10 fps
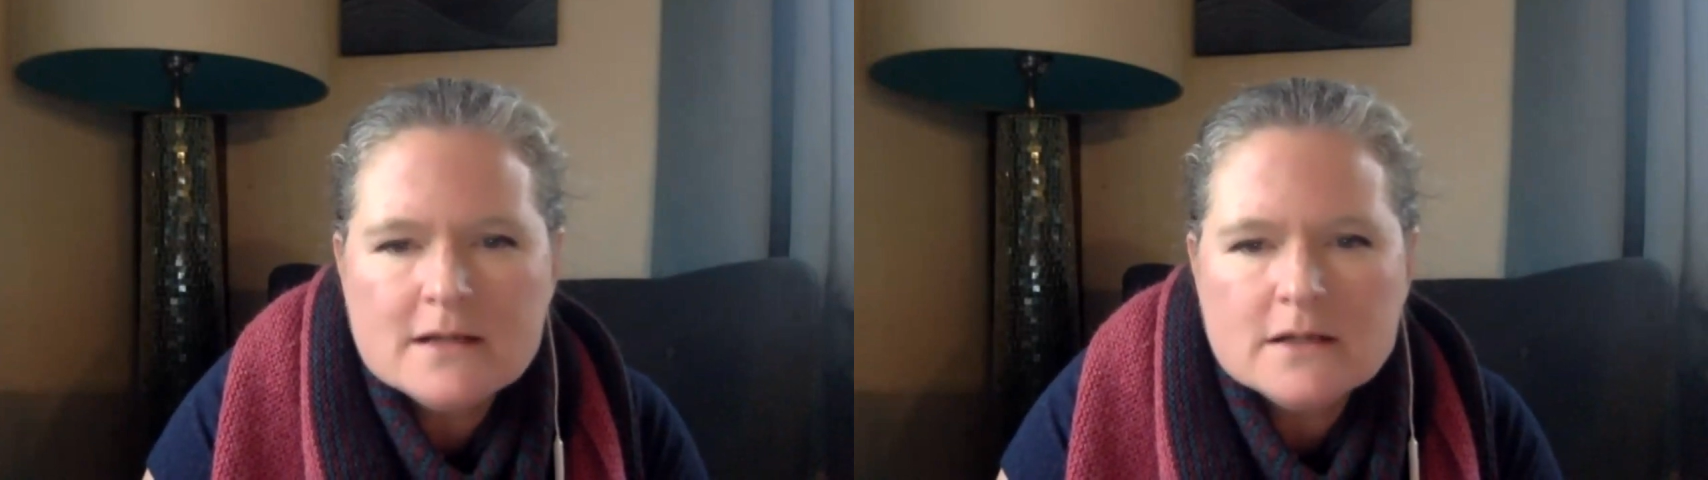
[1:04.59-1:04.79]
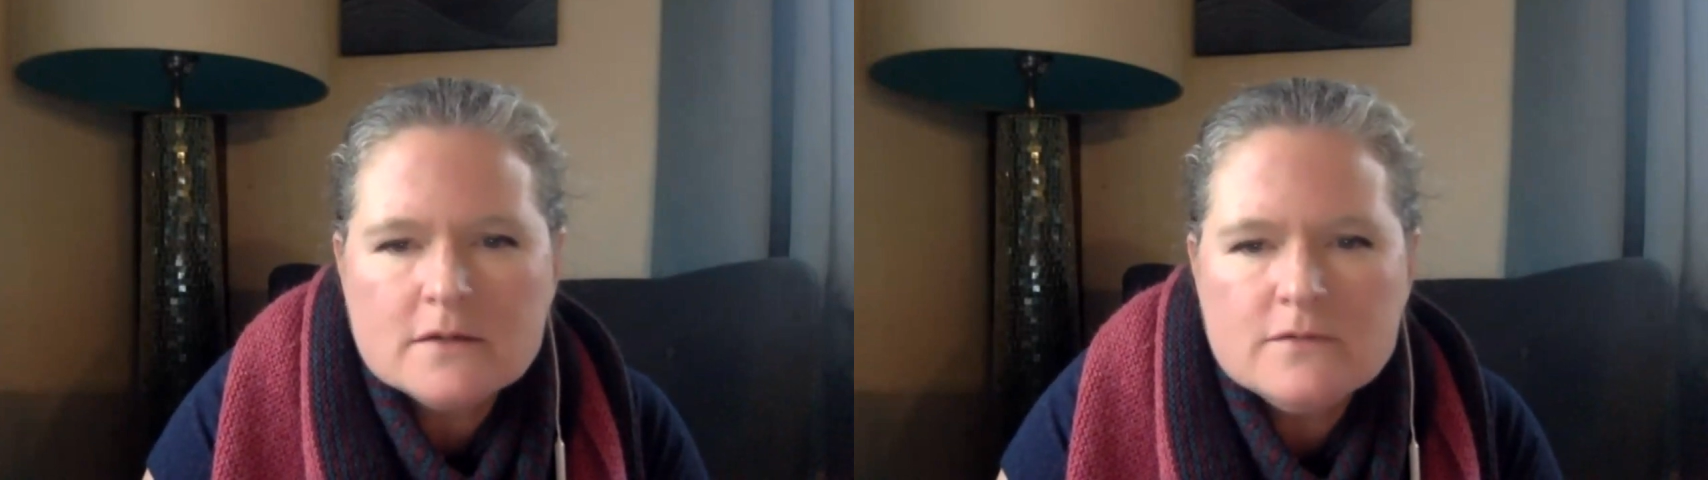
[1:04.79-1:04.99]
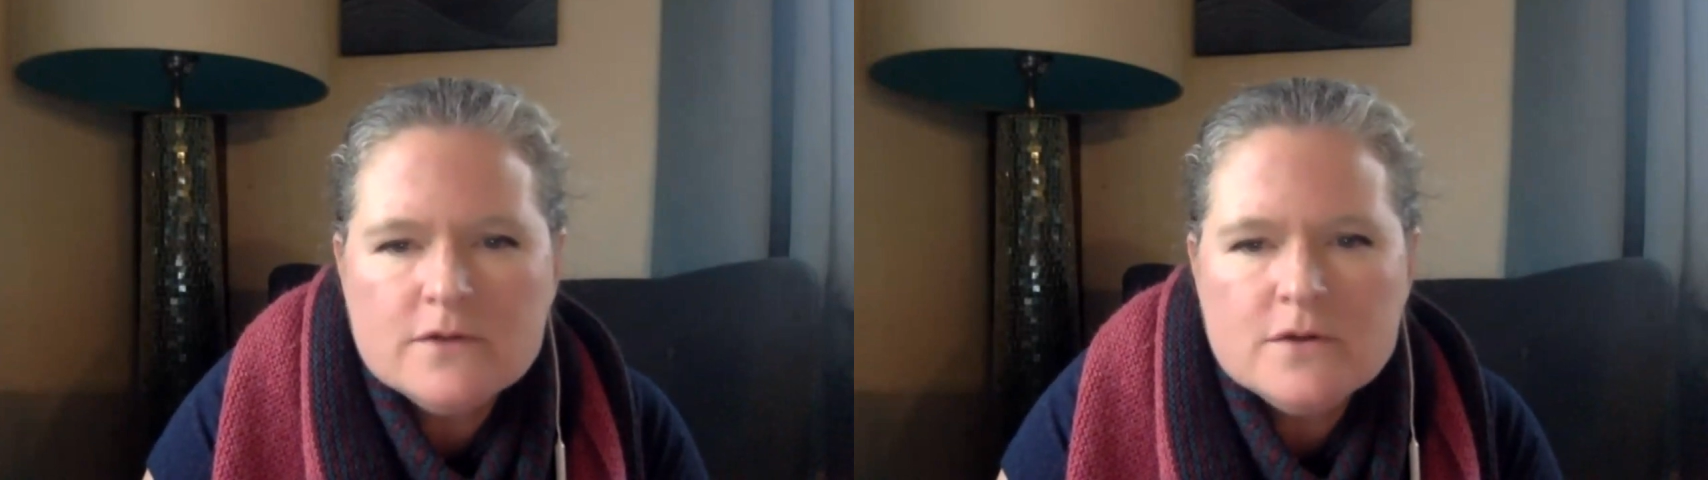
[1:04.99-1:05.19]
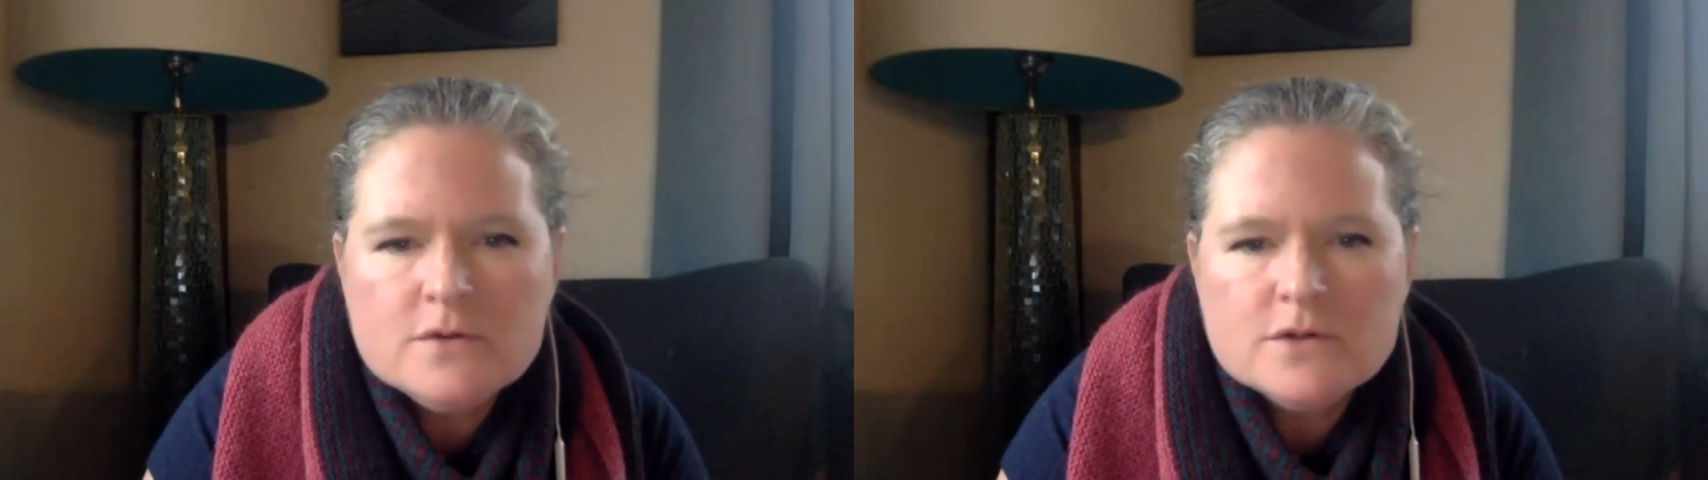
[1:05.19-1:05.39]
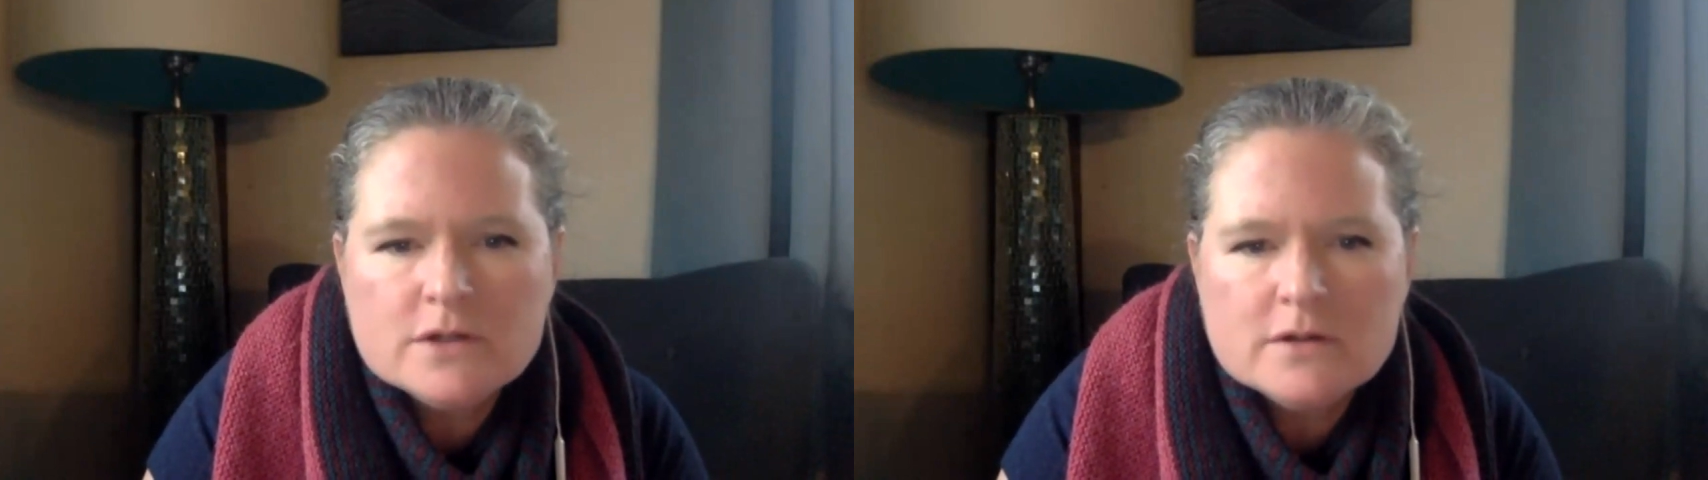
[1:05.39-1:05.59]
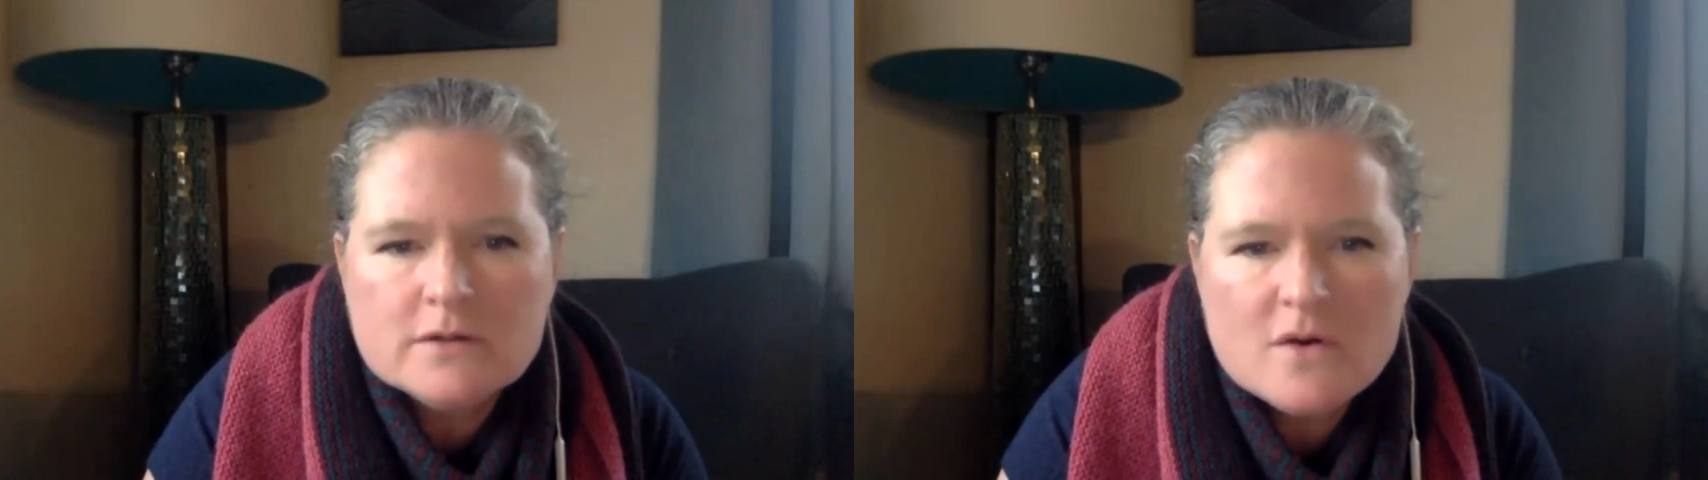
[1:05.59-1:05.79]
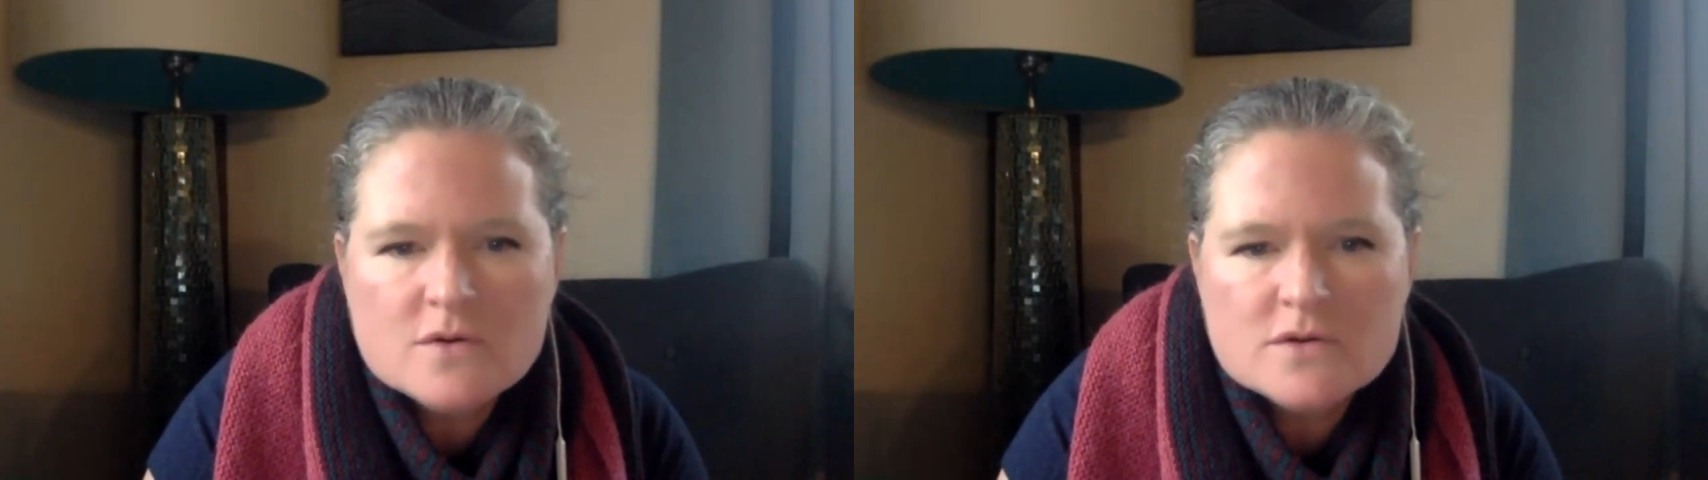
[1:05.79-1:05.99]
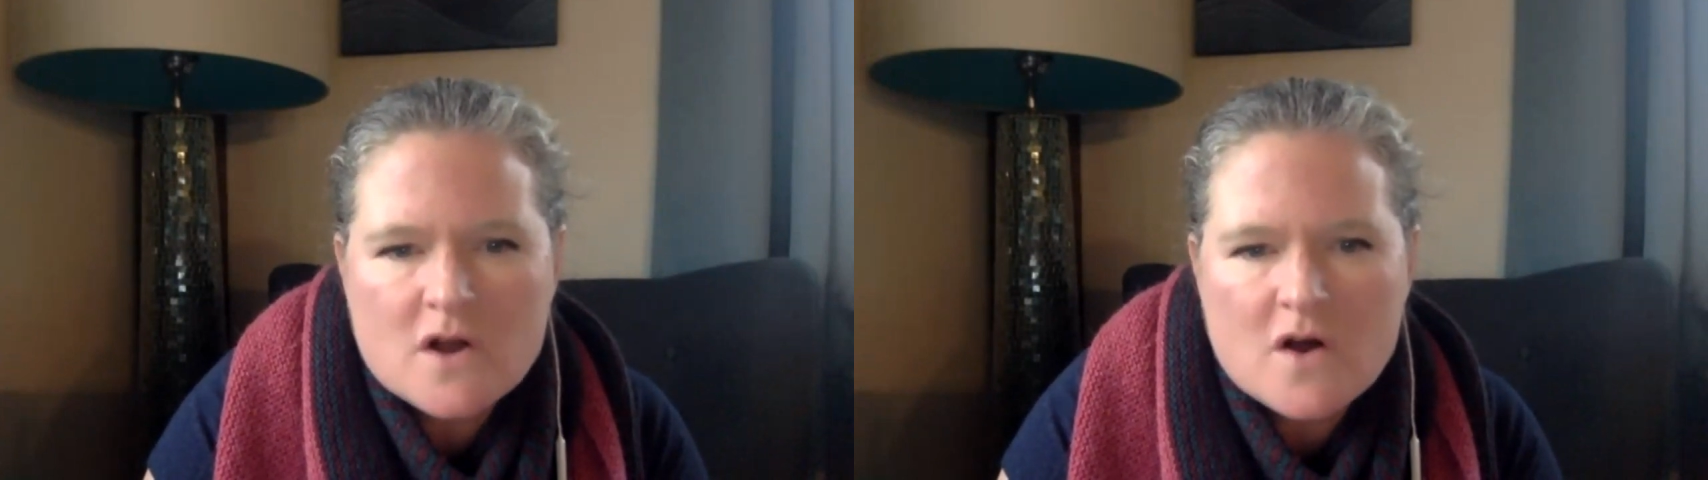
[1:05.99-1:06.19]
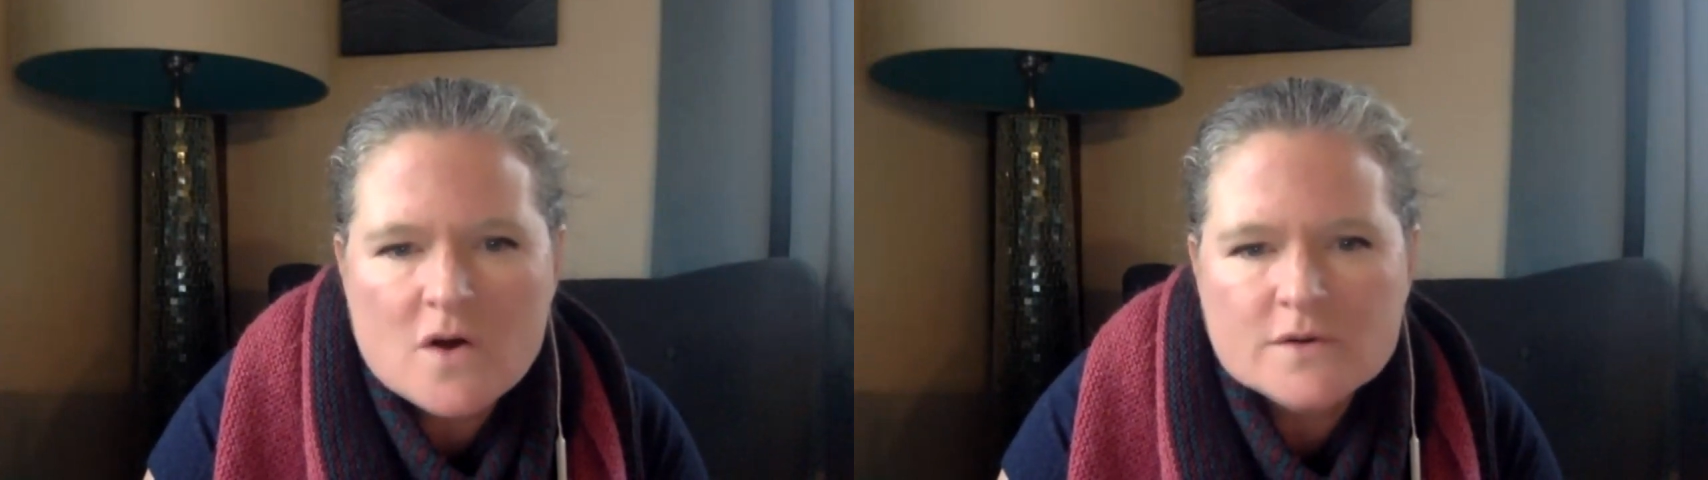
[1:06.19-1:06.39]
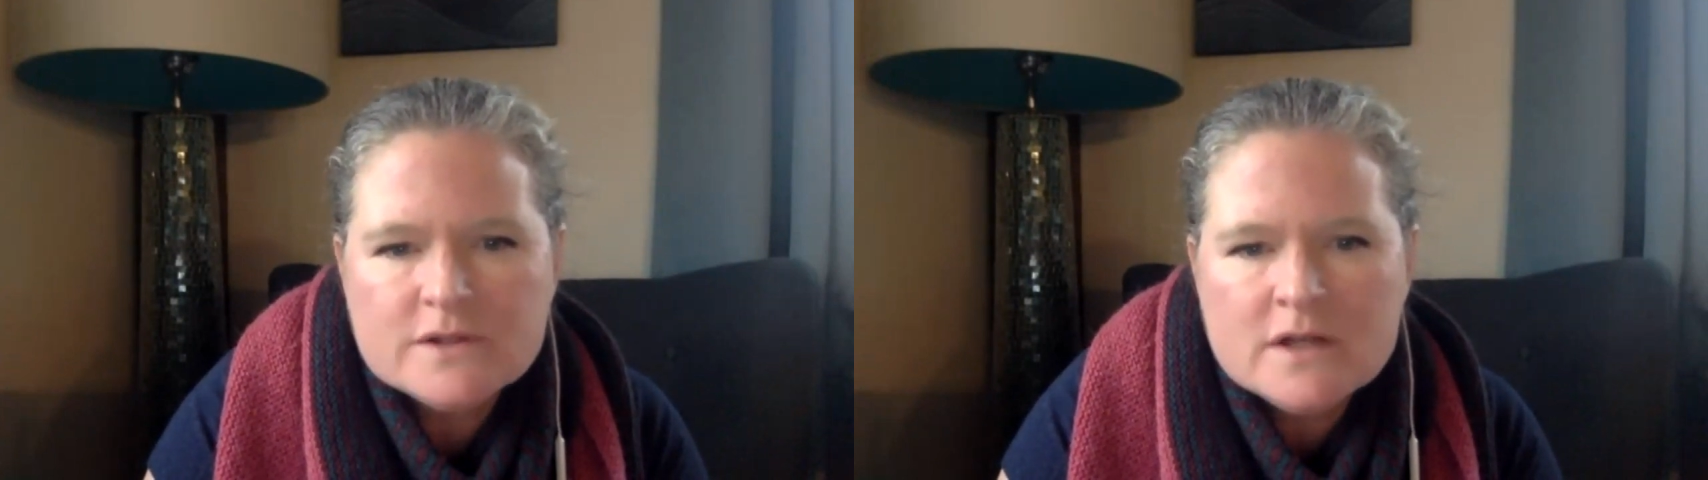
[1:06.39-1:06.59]
confusion of those
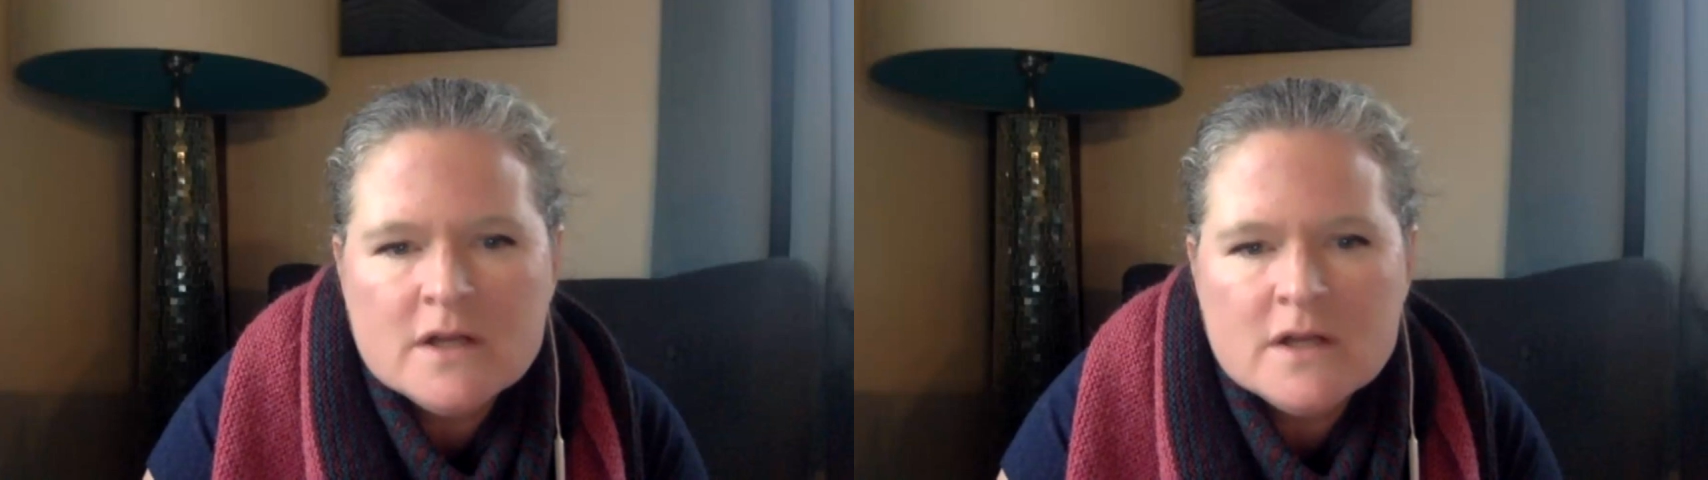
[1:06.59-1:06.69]
called